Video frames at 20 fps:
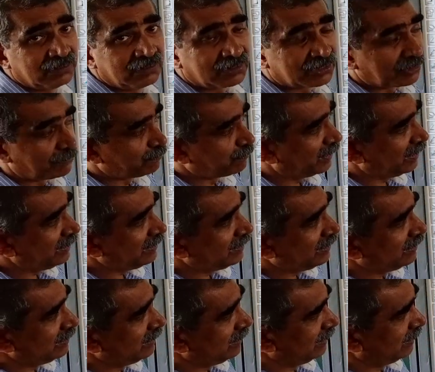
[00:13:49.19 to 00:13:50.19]
Triple
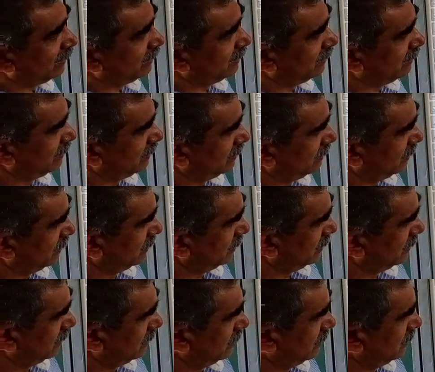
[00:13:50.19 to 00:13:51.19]
India.
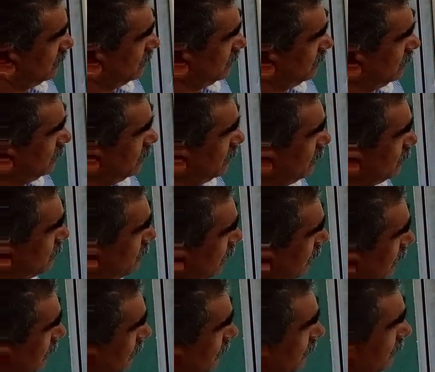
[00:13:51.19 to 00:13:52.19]
Here you see,